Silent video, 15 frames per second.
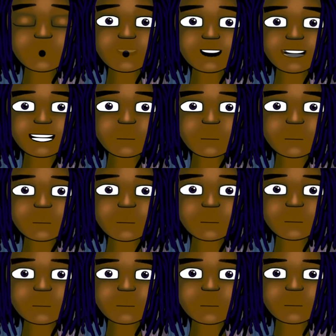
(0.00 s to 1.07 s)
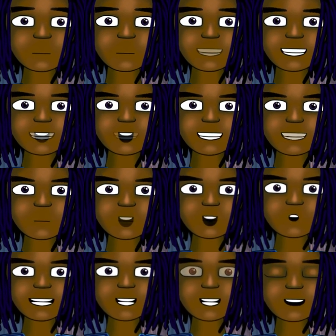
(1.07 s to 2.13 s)
to believe. This is a
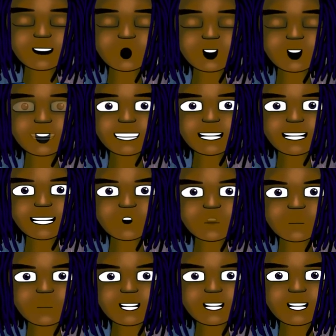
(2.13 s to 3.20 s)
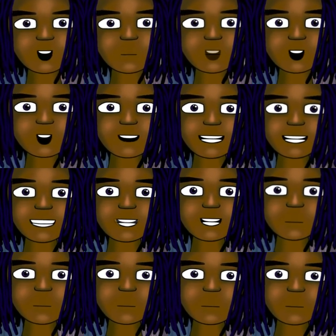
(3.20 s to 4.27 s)
very normal behavior among human
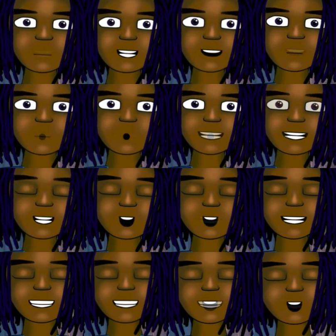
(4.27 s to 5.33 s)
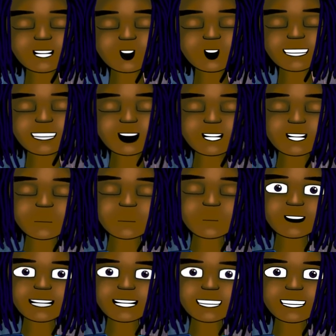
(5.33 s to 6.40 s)
populations, notably in areas that involve religious
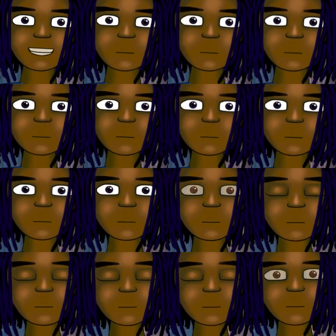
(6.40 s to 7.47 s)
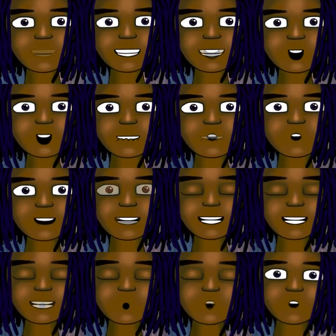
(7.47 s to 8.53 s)
beliefs. However, when
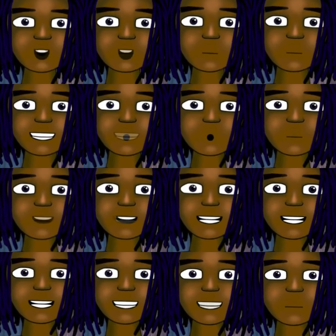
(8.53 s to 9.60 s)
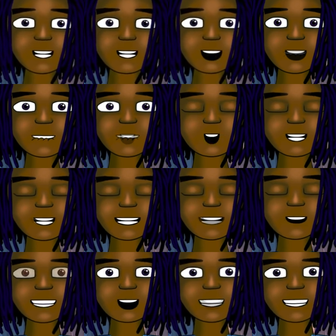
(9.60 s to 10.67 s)
you are someone who believes that African people
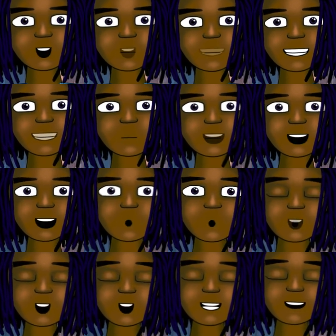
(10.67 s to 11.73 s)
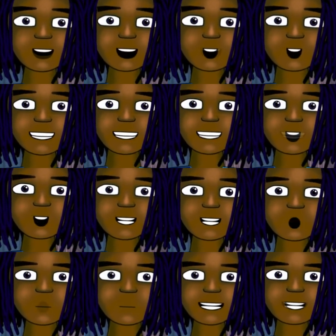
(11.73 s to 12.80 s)
had some superb empire that stretched
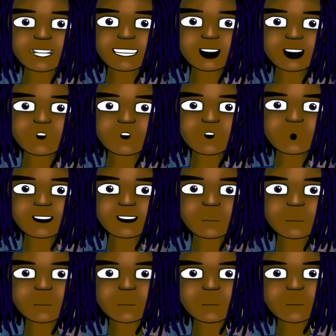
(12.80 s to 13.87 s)
around the entire world,